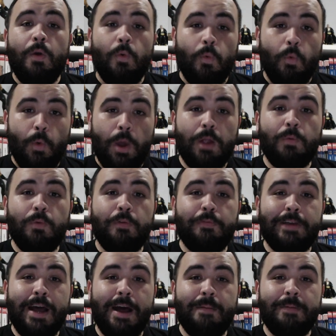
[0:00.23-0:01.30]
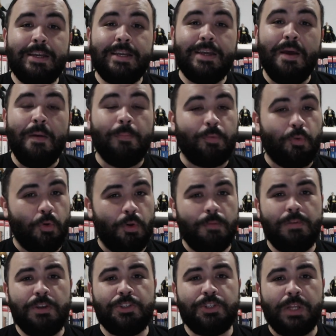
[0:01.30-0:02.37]
werewolf comic,
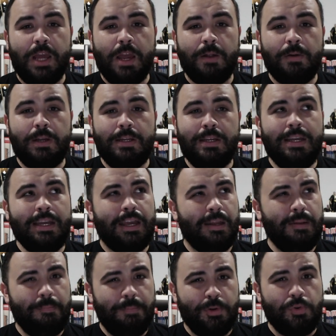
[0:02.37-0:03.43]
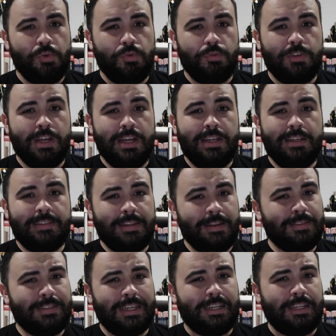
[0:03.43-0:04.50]
Prohibition era, and booze.
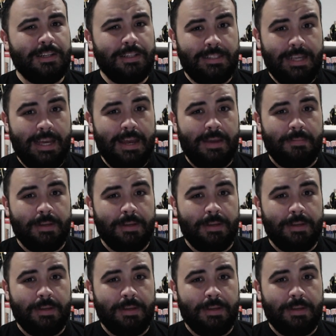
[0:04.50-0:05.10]
Sounds like a good time.